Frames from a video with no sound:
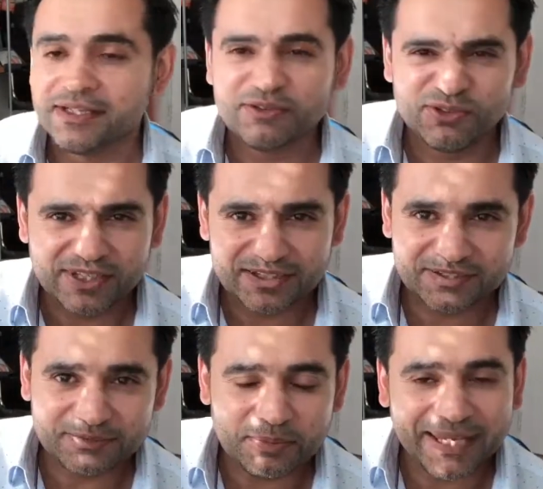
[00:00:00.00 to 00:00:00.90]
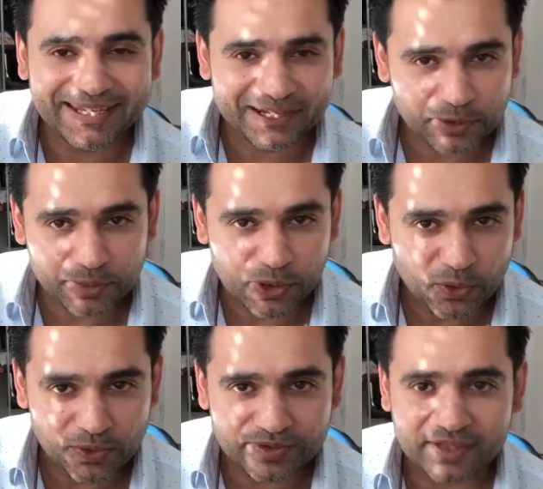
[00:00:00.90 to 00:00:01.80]
So they're just making a little bit of
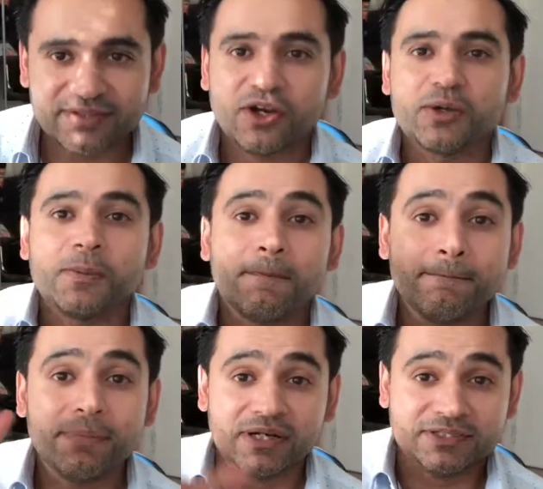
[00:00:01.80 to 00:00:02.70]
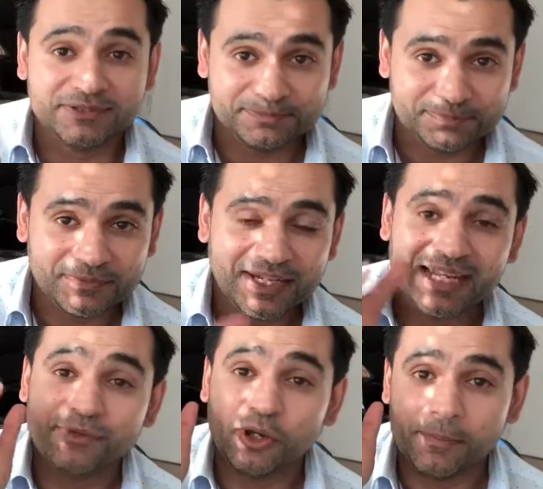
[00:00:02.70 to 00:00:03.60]
noise outside. But
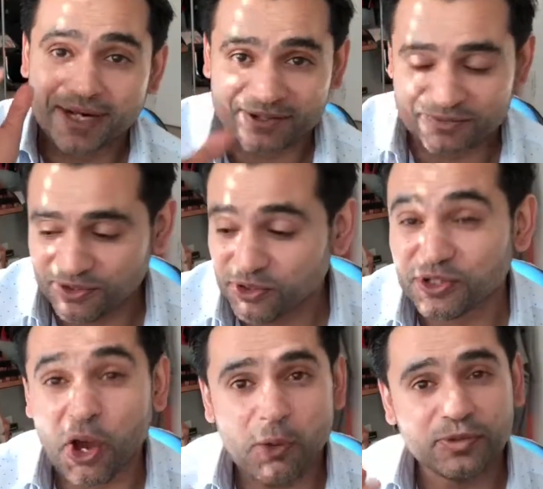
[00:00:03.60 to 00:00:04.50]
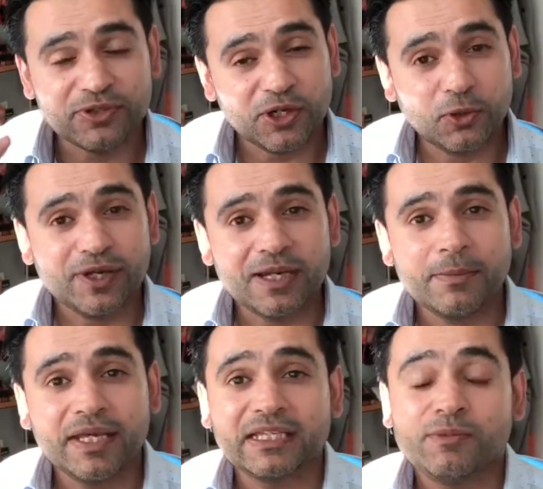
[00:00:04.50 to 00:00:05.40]
let me come back to the video that I was going to quickly
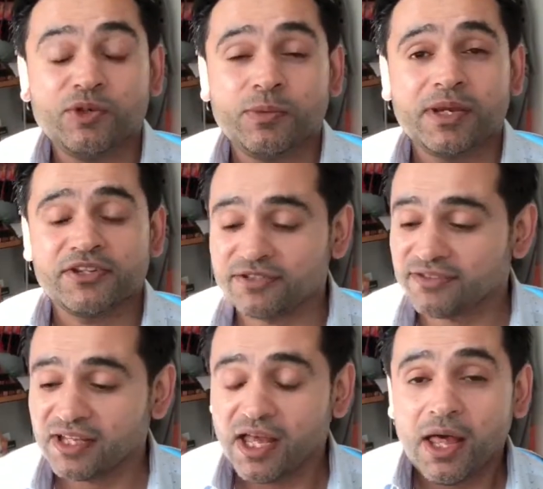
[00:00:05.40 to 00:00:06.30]
make in between patients.